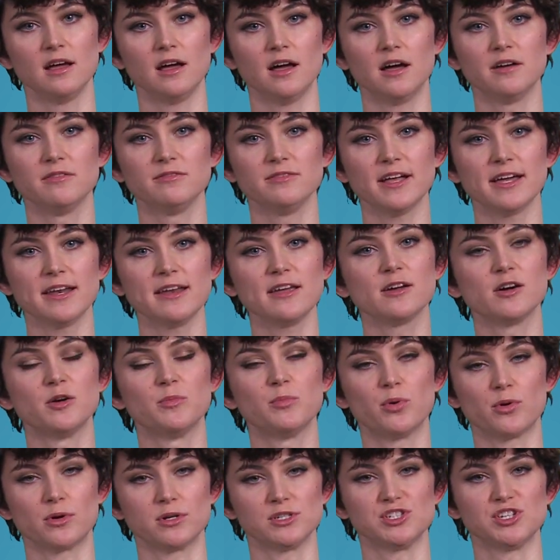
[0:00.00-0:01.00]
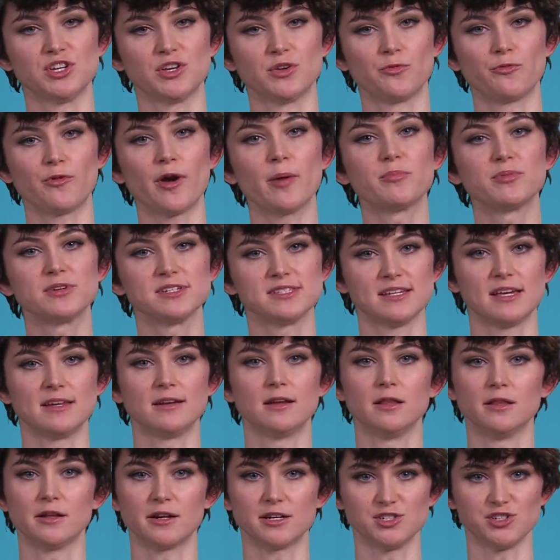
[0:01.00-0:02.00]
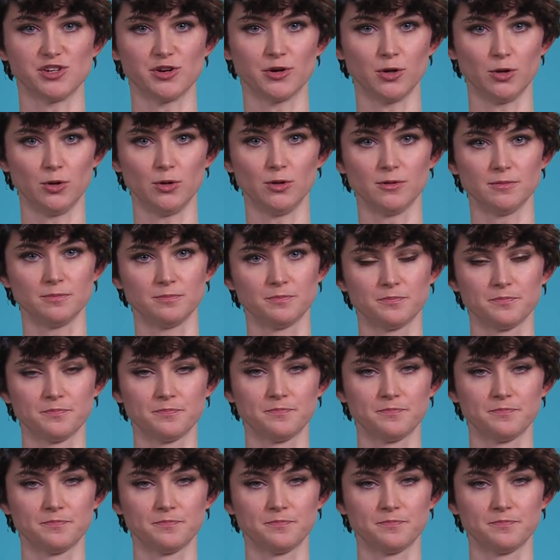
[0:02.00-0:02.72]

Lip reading: of letting a portion represent a larger whole.